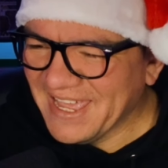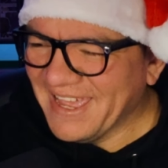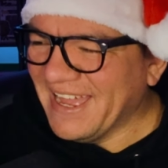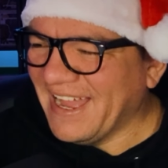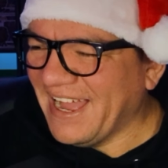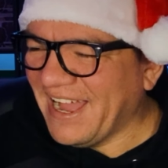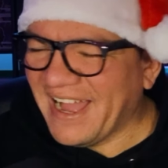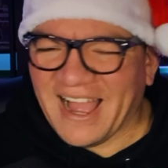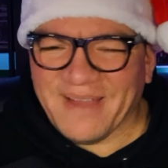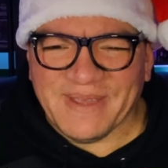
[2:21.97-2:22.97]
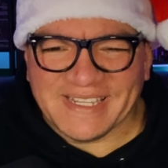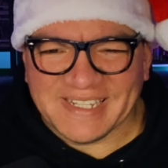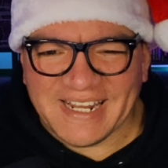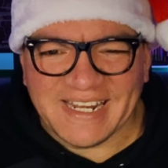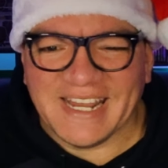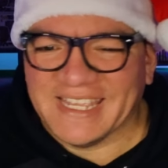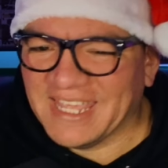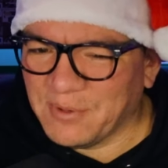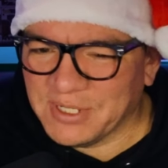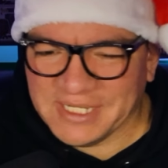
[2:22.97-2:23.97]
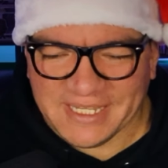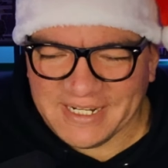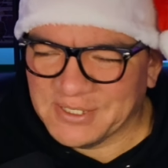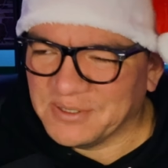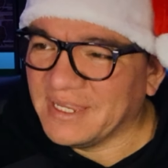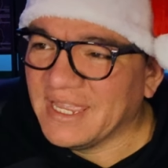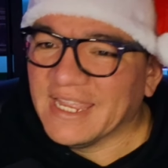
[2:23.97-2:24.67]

I'm excited. I can't wait to get into it.